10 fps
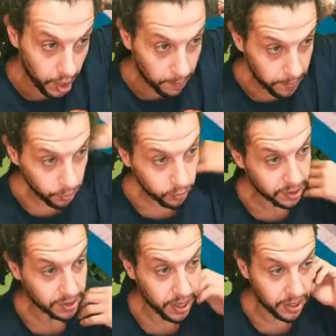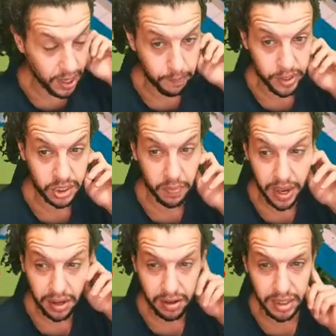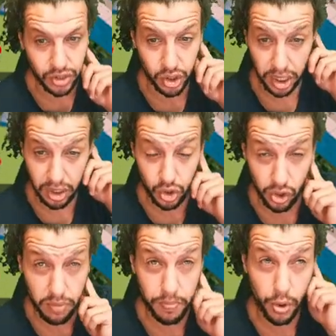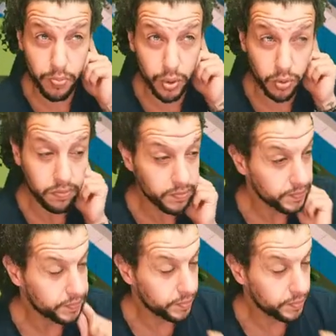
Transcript: And people were saying that Peacemaker is gonna join Boom Boom